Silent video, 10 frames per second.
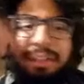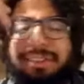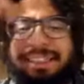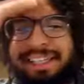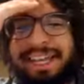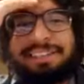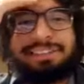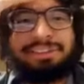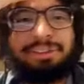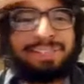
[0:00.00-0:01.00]
Like Ken,
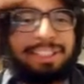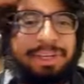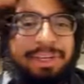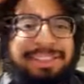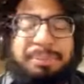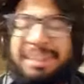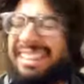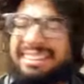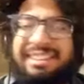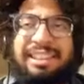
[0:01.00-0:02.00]
you said you had something like
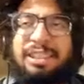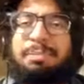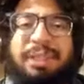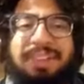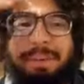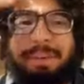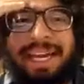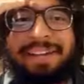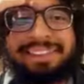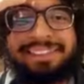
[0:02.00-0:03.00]
6 books coming
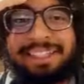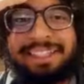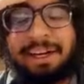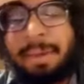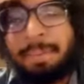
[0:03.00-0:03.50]
out this year.